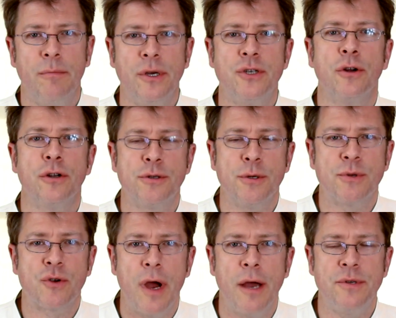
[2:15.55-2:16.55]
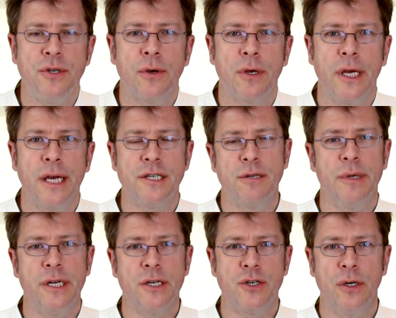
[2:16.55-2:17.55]
Be sure to subscribe so you can get
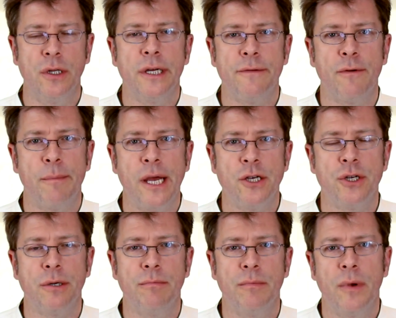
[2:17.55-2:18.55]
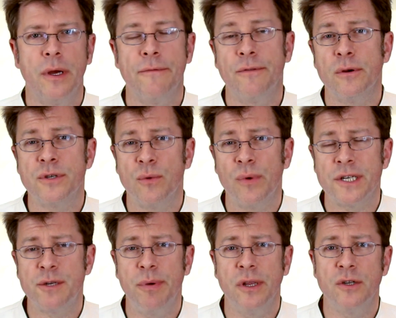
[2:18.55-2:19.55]
some additional information. If there's a
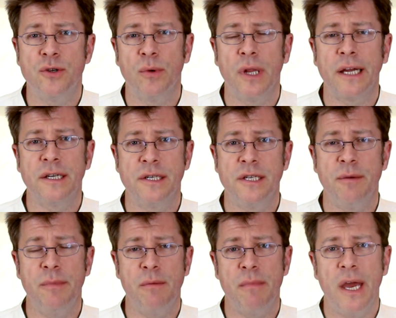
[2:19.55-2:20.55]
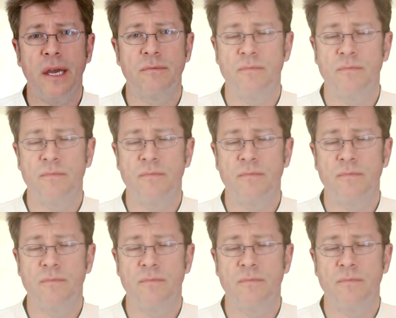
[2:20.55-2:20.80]
recipe that you would like to see me make,